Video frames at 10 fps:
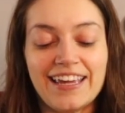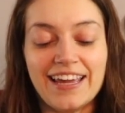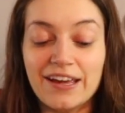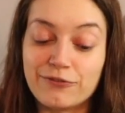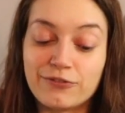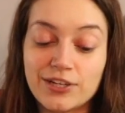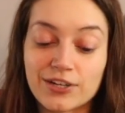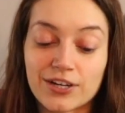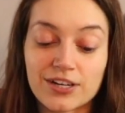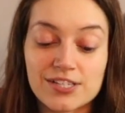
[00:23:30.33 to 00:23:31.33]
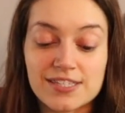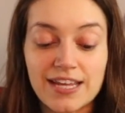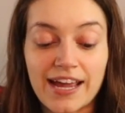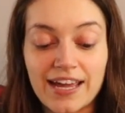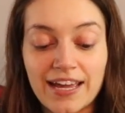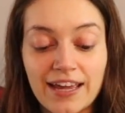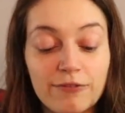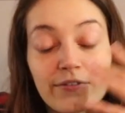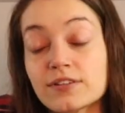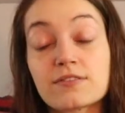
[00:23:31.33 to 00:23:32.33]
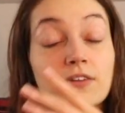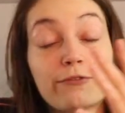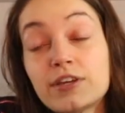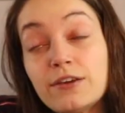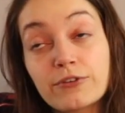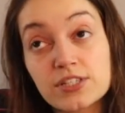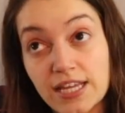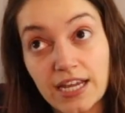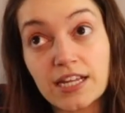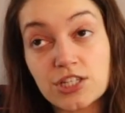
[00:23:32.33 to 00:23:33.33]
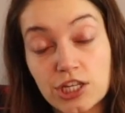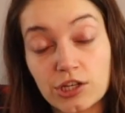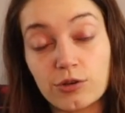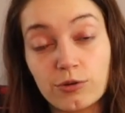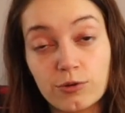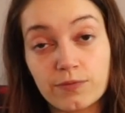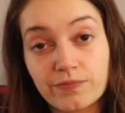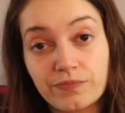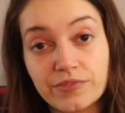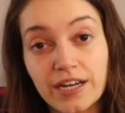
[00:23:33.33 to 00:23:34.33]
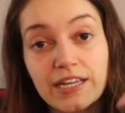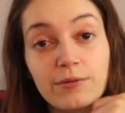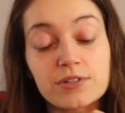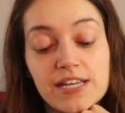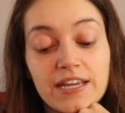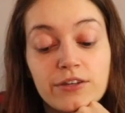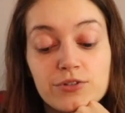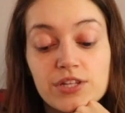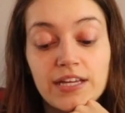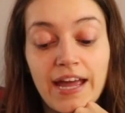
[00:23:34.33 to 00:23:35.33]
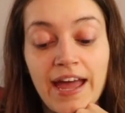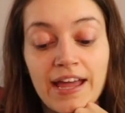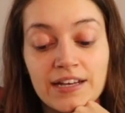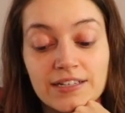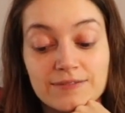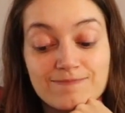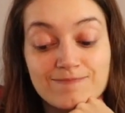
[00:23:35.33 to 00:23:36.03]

if you're saying, if if Kiefer's saying to you that he will take you to the end,